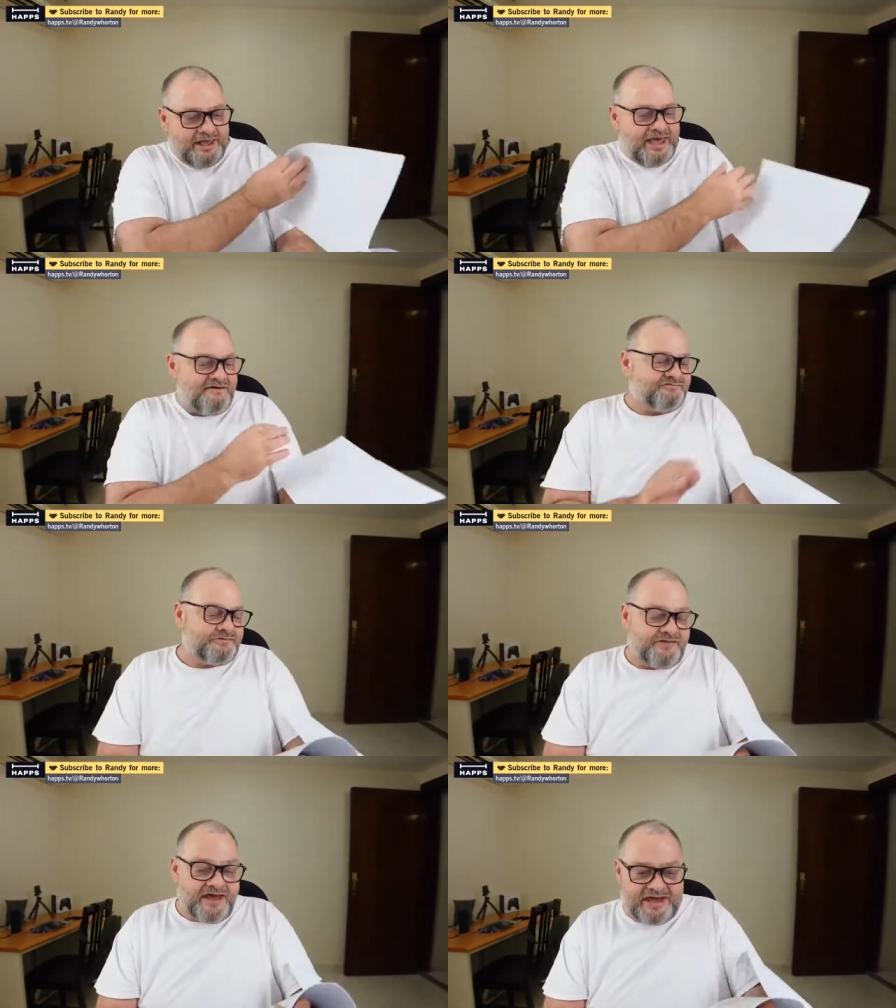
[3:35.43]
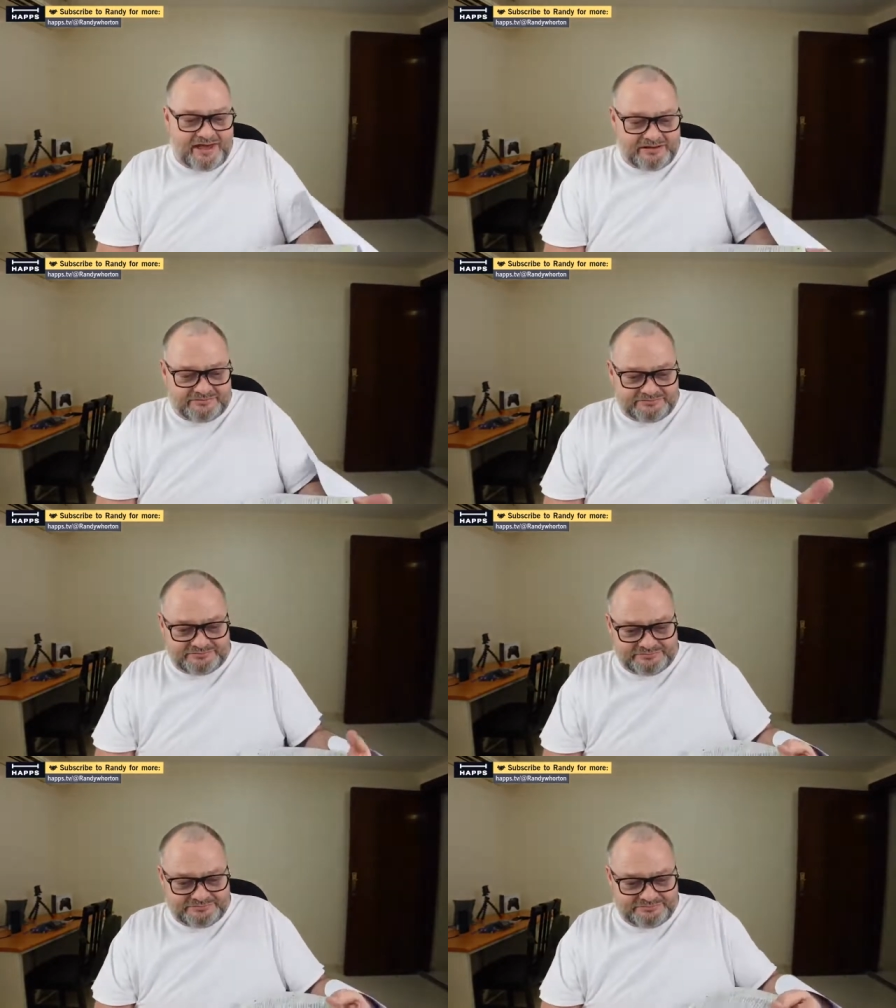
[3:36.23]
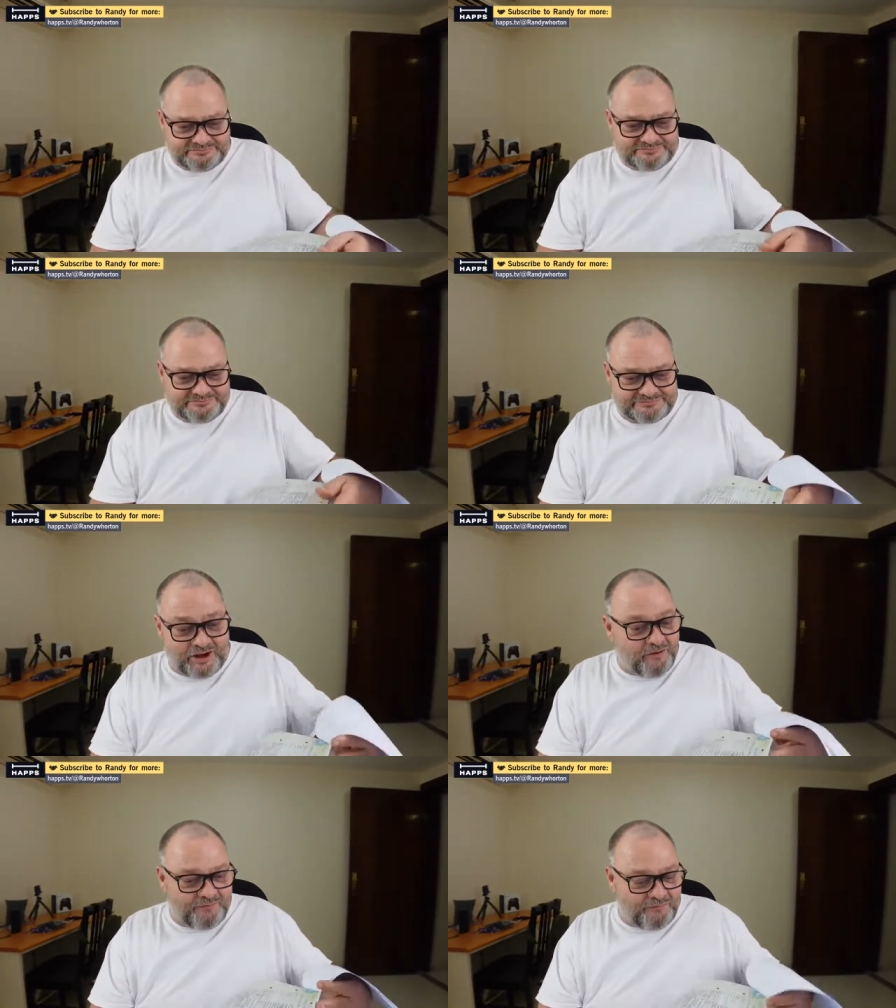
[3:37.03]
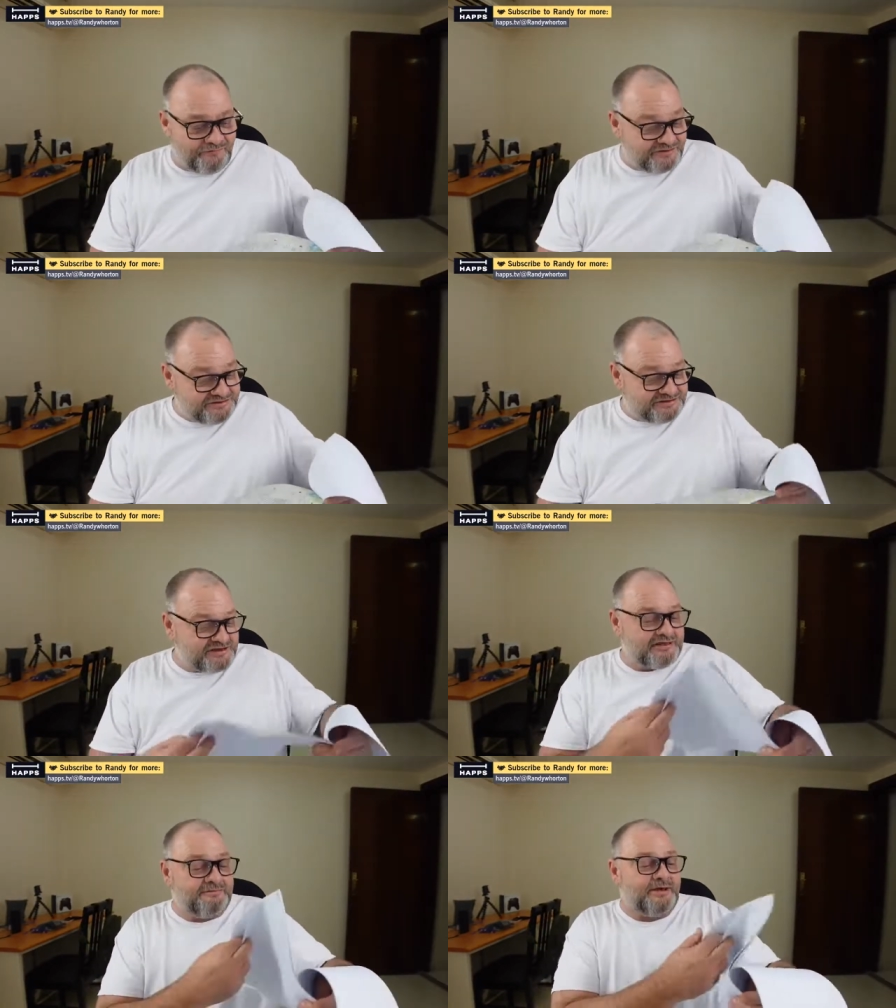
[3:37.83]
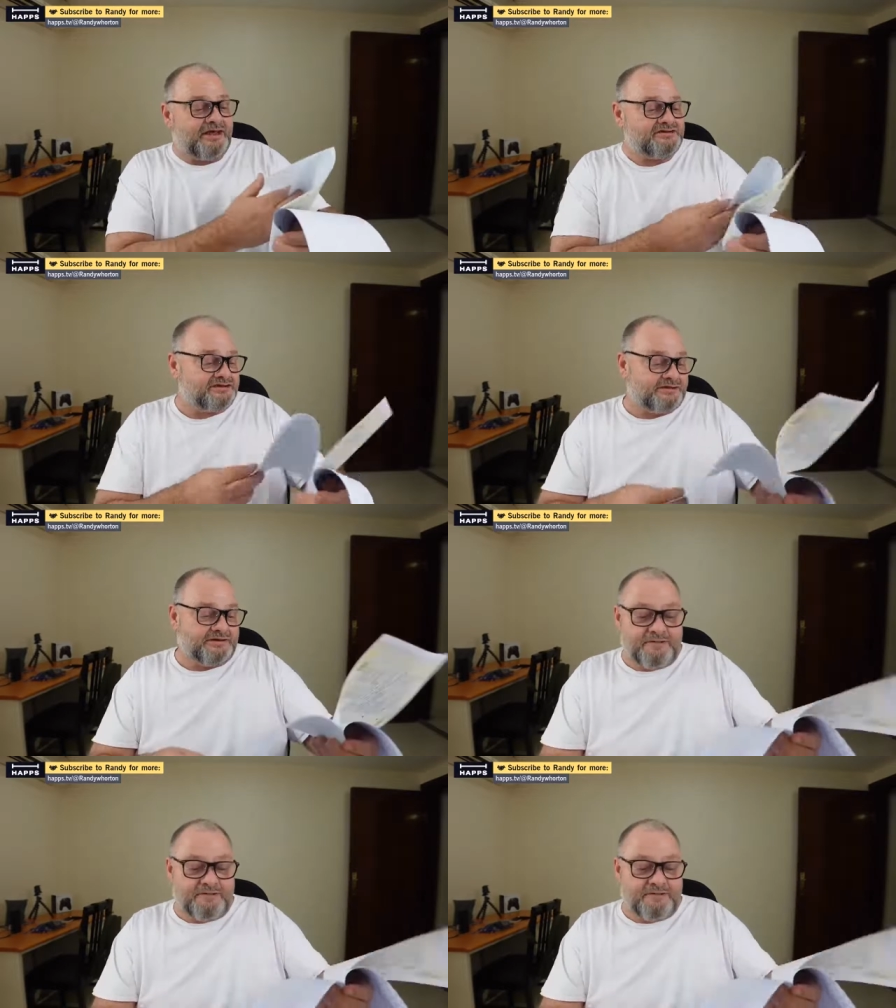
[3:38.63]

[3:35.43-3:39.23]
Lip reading: After that, oh, this is amazing.